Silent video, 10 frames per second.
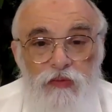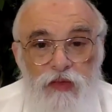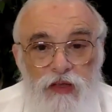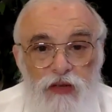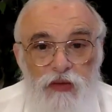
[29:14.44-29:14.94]

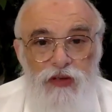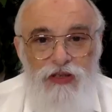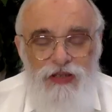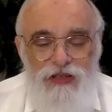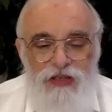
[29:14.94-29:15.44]

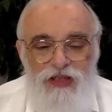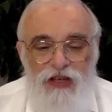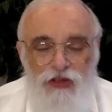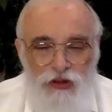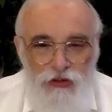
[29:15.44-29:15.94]
Keywords is, it's
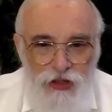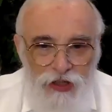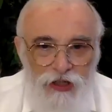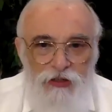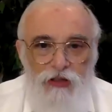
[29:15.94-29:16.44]
a true
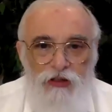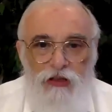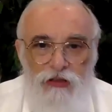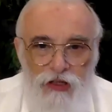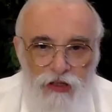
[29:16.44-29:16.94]
yirida,
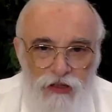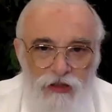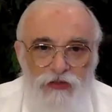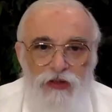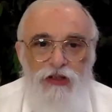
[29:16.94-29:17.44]
not a
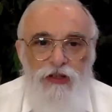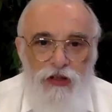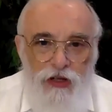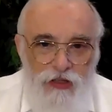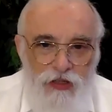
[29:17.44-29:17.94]
yirida. For the
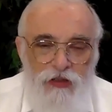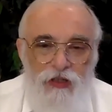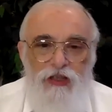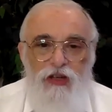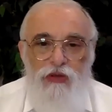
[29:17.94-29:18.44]
rotzen to
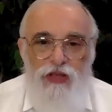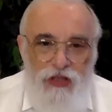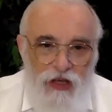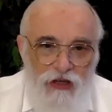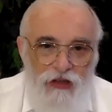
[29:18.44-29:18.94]
deal with
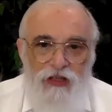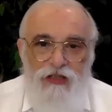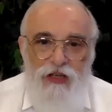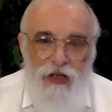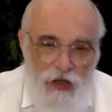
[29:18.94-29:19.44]
seichel,
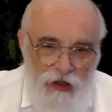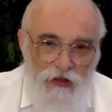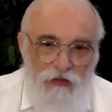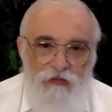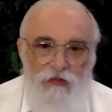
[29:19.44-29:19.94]
it's a yirida.